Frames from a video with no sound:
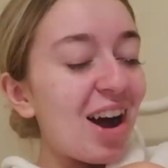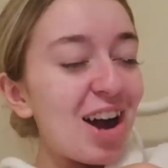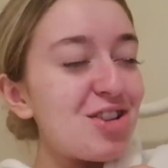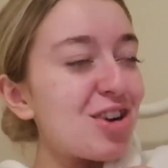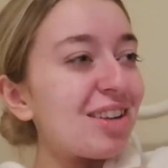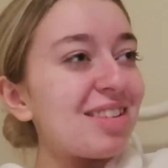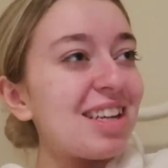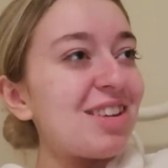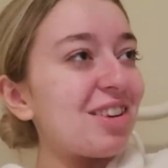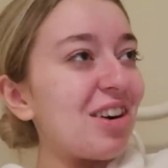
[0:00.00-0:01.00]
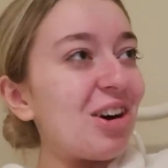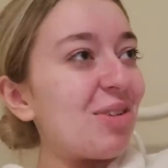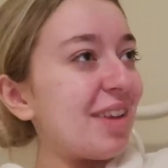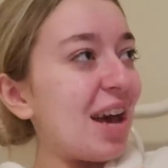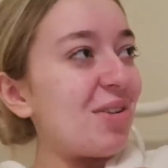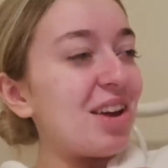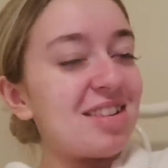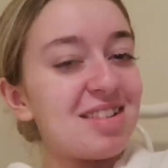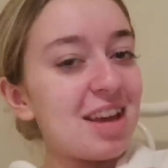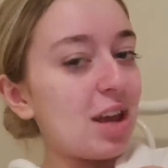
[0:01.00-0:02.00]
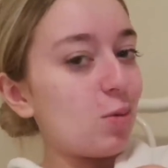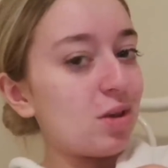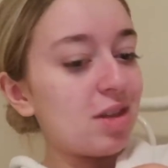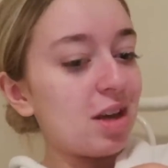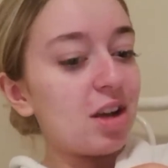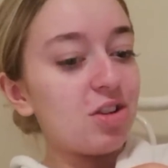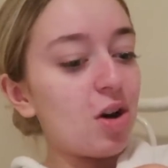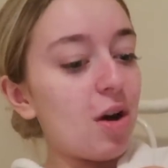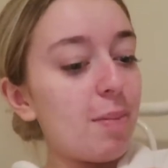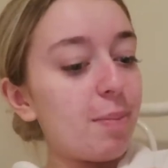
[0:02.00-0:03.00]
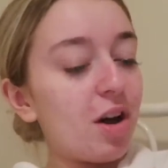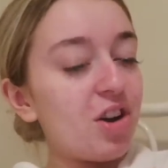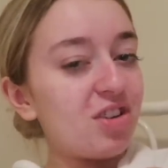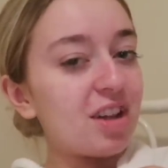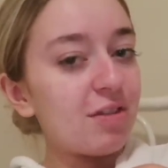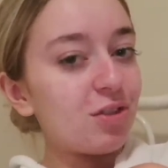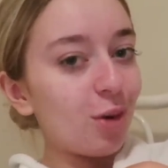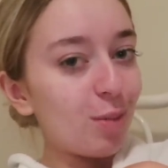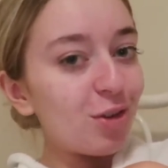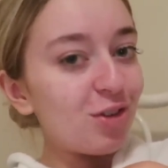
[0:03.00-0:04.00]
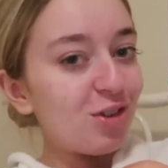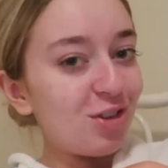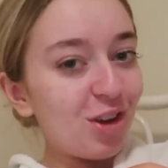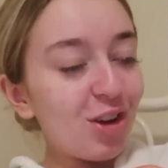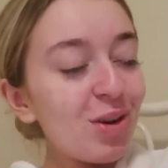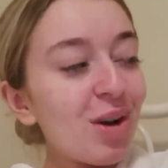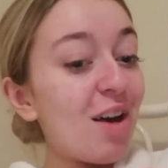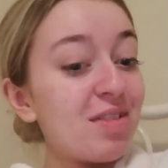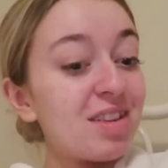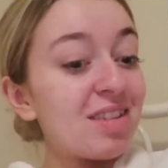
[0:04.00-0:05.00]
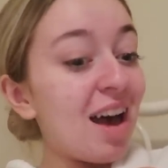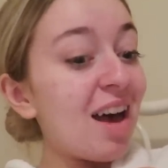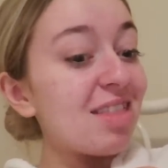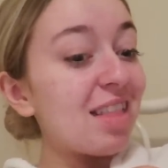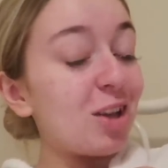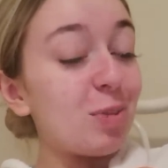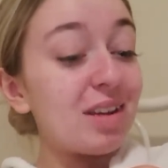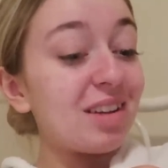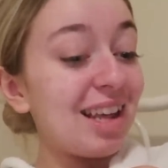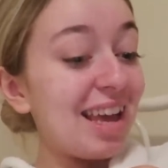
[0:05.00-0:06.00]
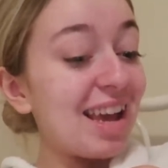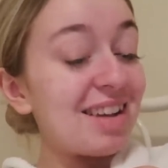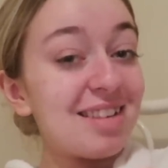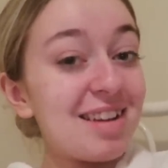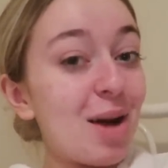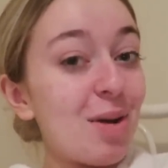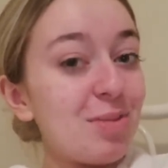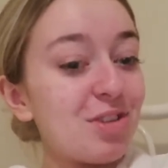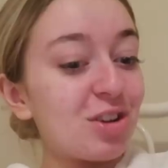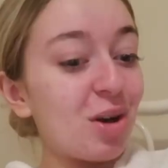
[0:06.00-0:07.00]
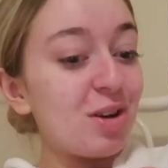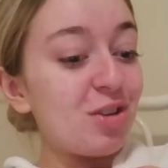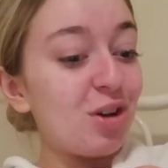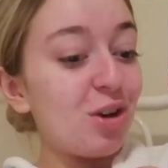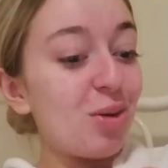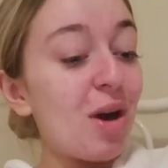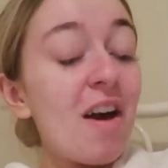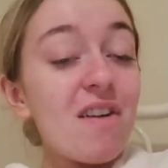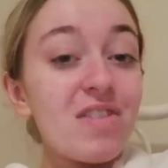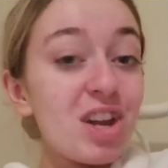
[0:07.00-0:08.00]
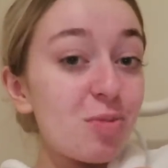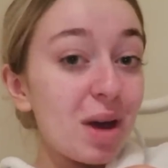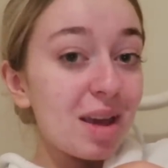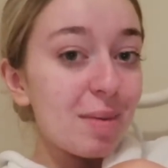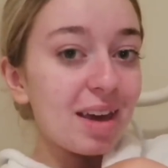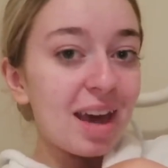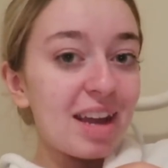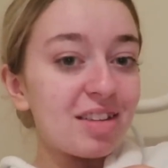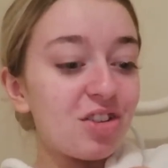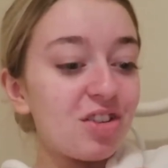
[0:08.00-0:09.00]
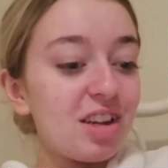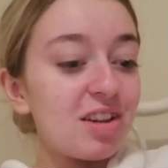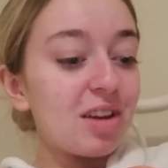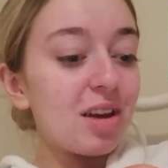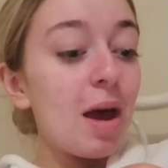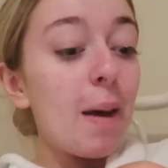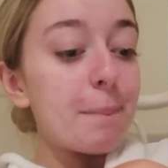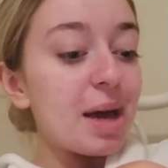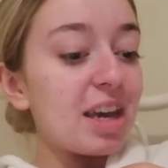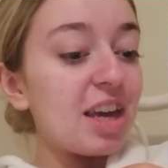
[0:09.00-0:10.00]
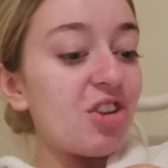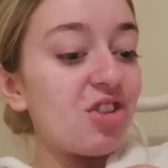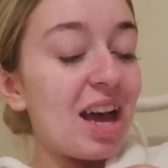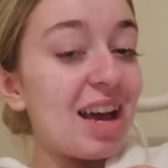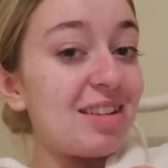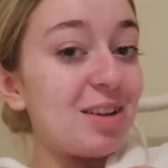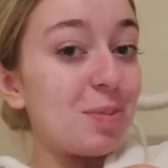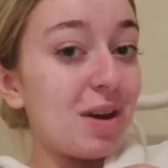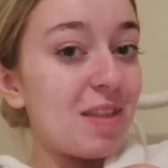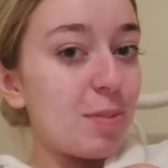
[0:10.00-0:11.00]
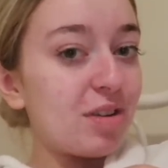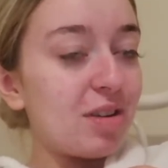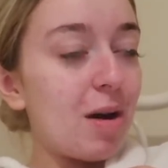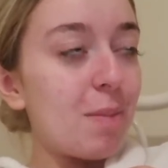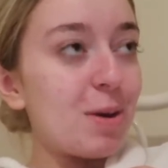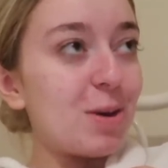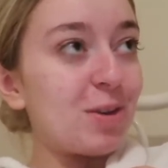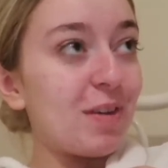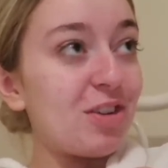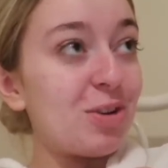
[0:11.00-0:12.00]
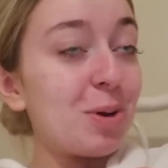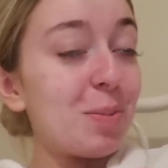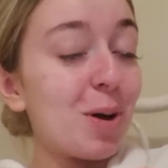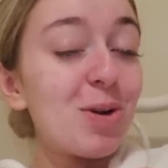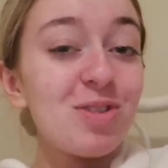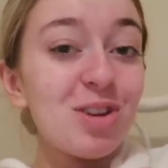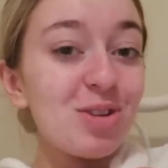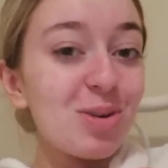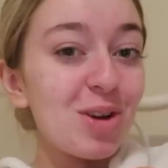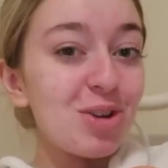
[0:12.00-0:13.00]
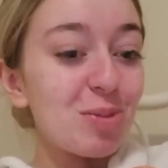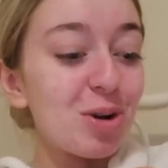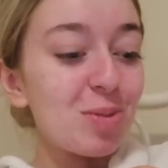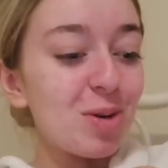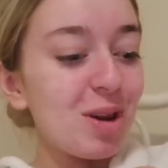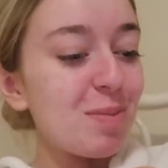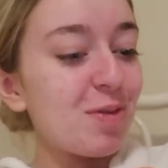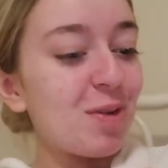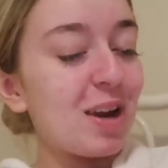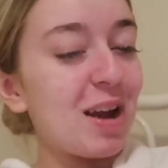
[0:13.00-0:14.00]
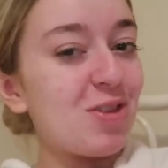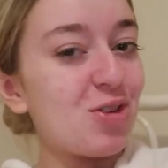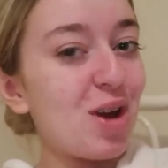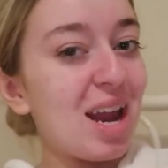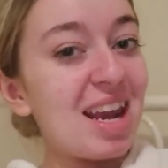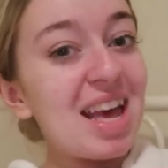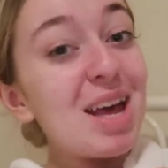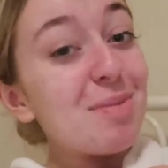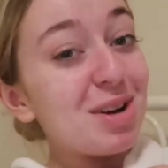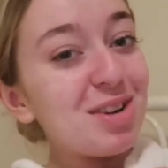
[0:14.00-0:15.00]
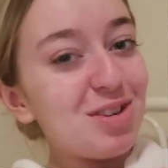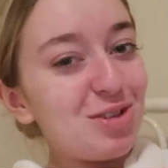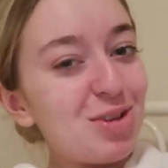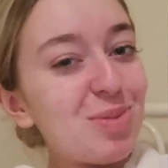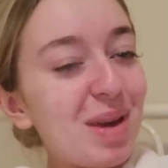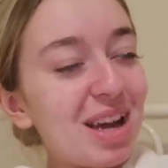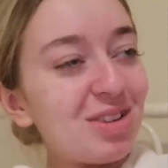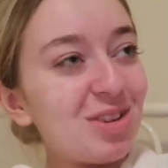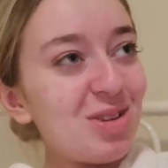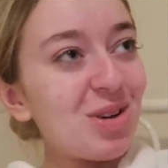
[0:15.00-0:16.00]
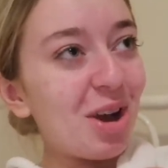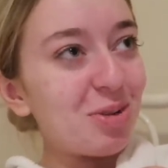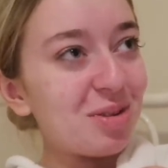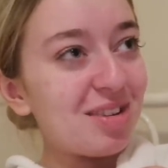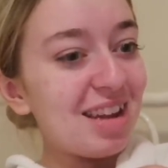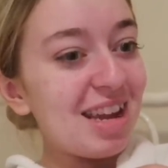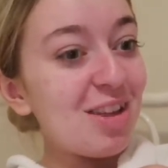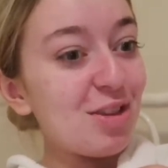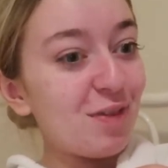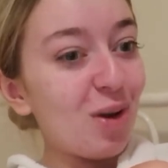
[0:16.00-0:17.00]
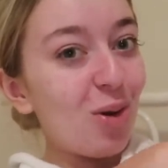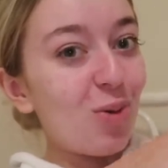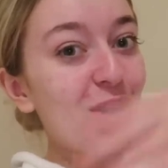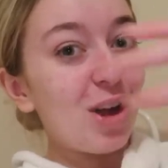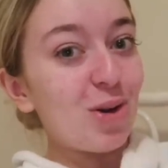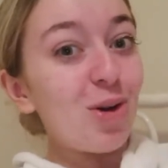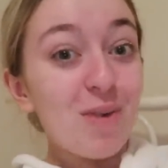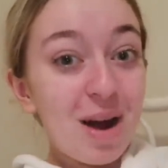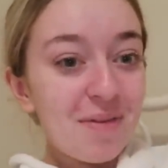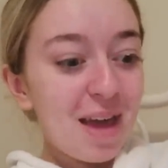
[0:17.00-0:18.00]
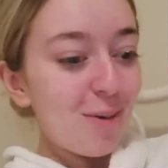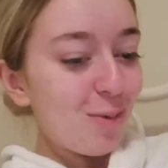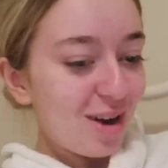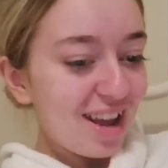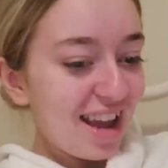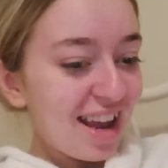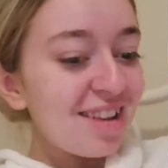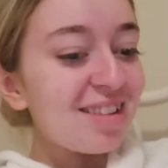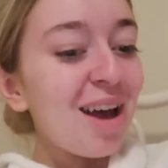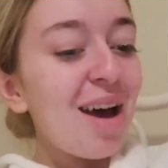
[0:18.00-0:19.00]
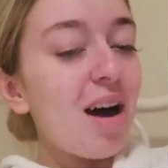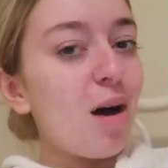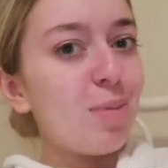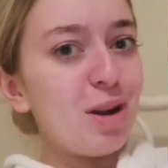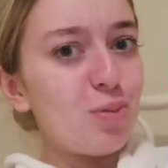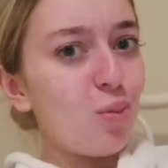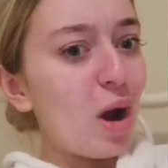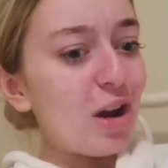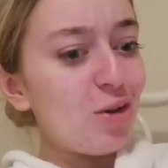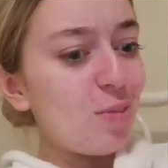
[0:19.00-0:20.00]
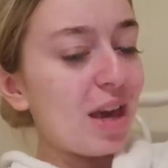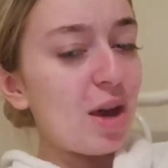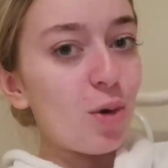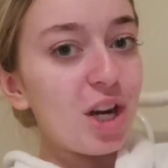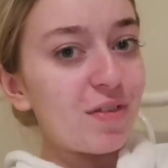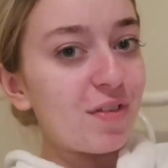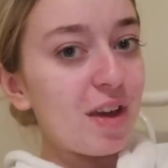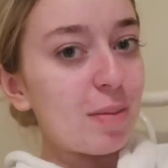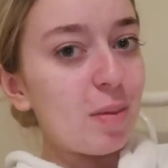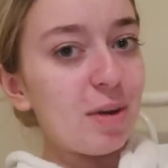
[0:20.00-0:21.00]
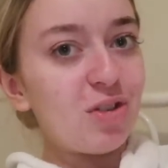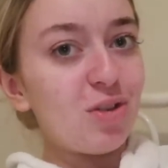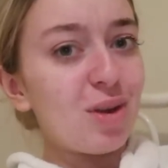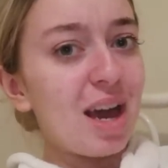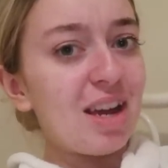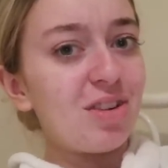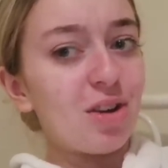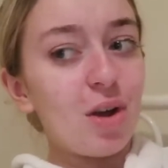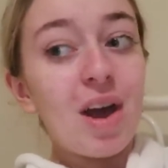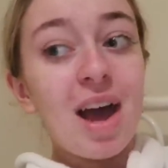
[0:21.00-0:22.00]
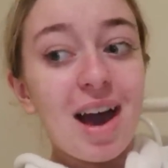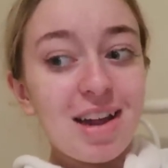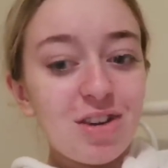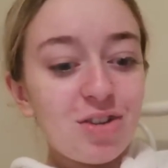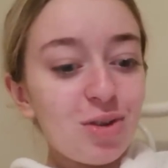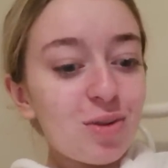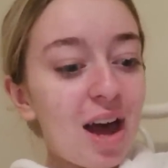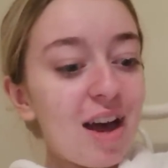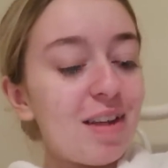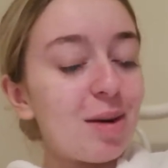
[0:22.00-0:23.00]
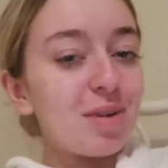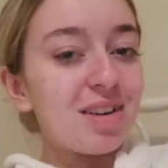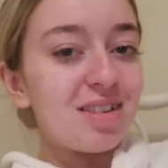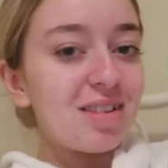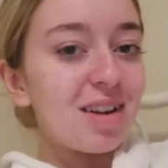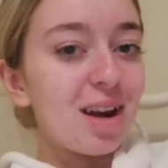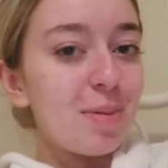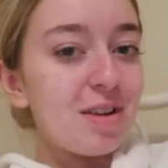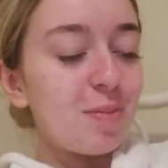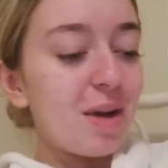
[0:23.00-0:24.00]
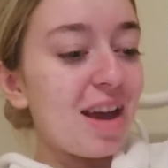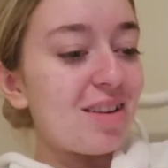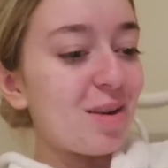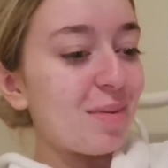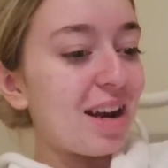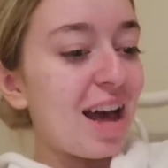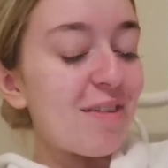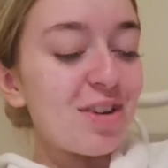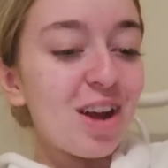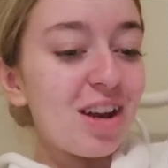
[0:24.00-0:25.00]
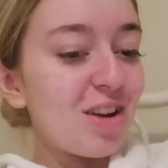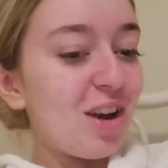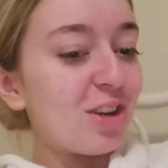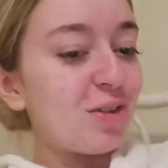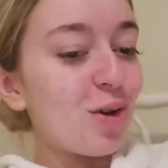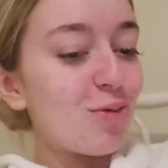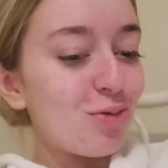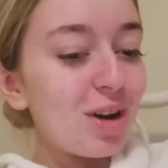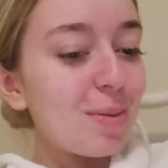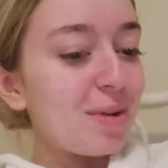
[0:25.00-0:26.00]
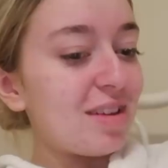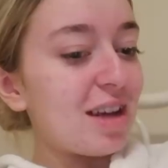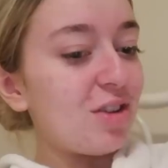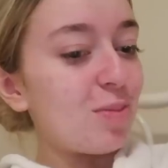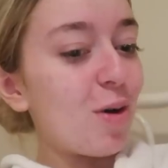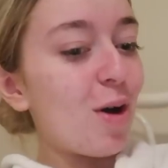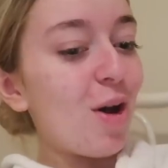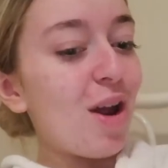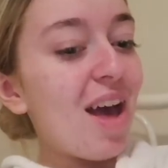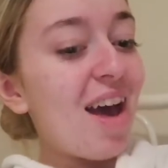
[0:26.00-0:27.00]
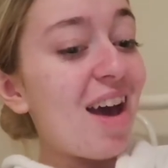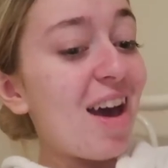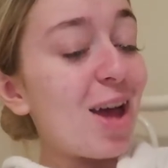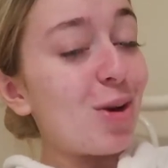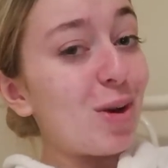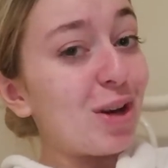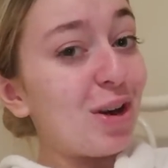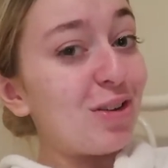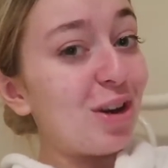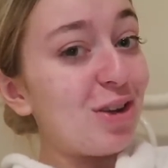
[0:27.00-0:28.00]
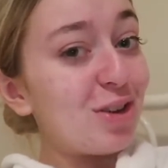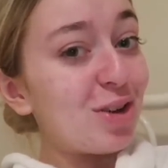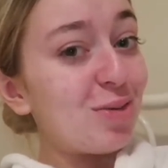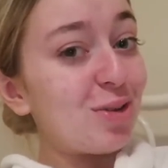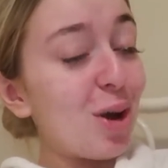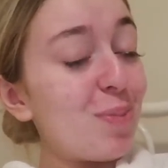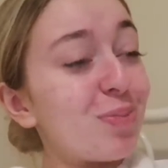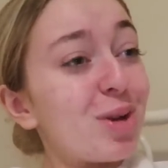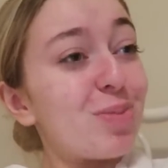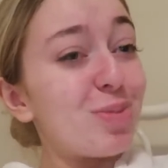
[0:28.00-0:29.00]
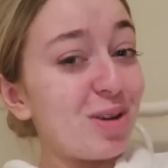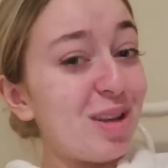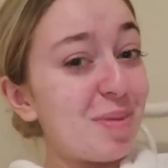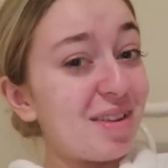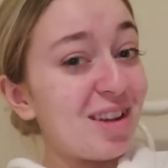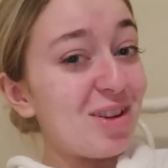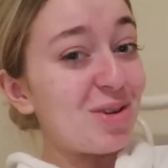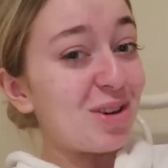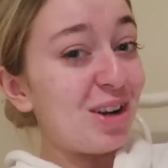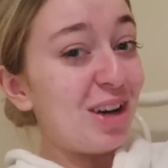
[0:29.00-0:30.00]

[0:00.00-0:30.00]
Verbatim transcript: I just need to calm down and just take one thing at a time but I just have so much to do. Other than that, that's basically it. So now I'm just going to finish packing my case. I just need to package Haz's birthday present up because I've actually got to post it to her tomorrow morning before I get the train because it's too big. So you guys will see in the vlog when I go around there what it is um, but it's way too big. It won't even fit in my big suitcase. So I need to do that and then I'm going to snuggle up into bed. I'm going to have an early night because I've got a really busy day tomorrow and we're going to go to London London so pretty buzzing not gonna